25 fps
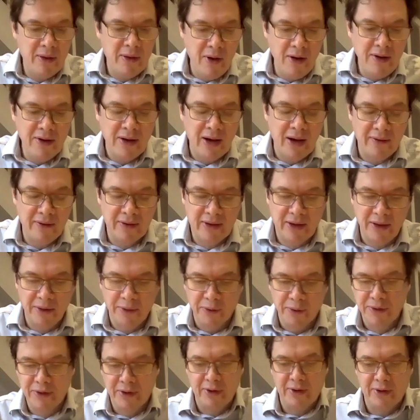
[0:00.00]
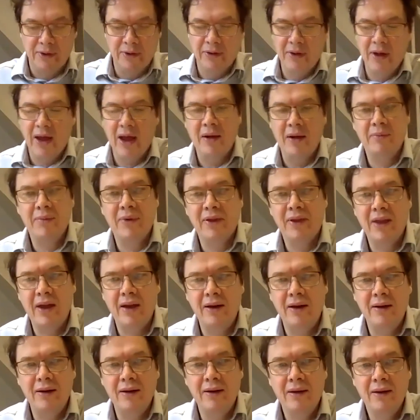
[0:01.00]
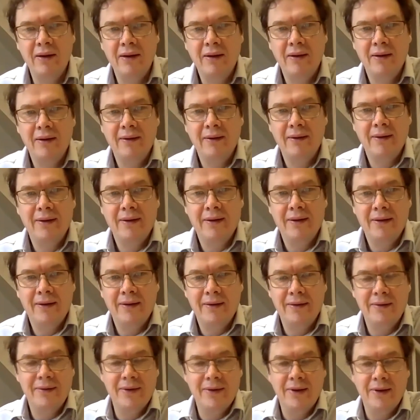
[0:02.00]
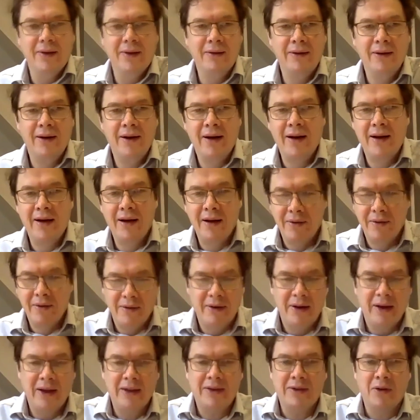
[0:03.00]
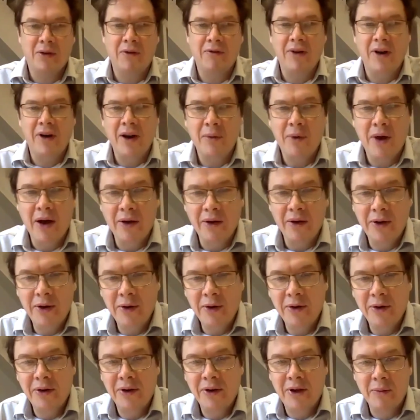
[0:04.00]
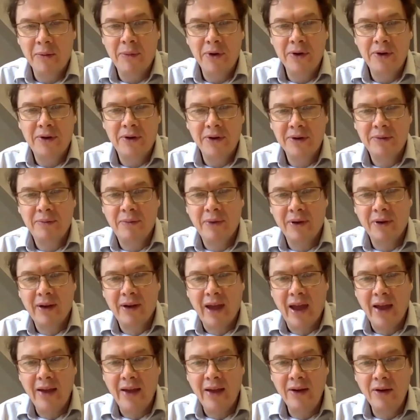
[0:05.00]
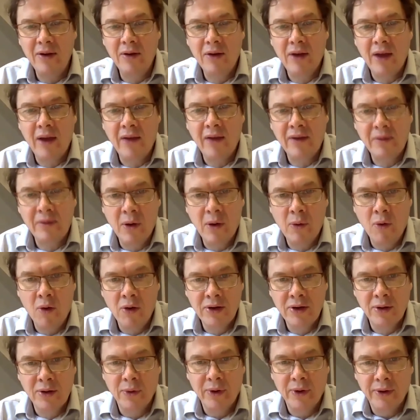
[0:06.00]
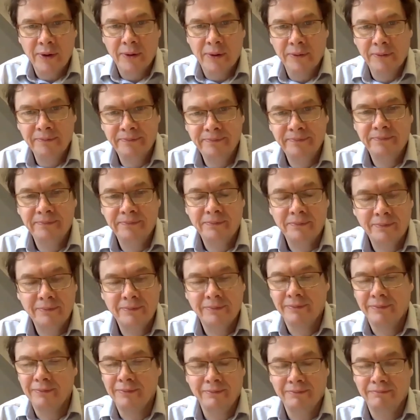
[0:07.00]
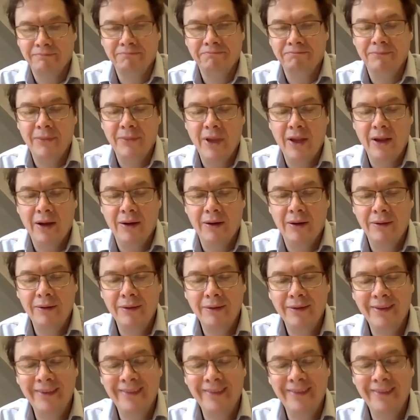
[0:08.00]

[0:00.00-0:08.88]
maybe they won't have skills to do that, but then, you know, it's all very well you and your computers, but can you look after my water wheel? No.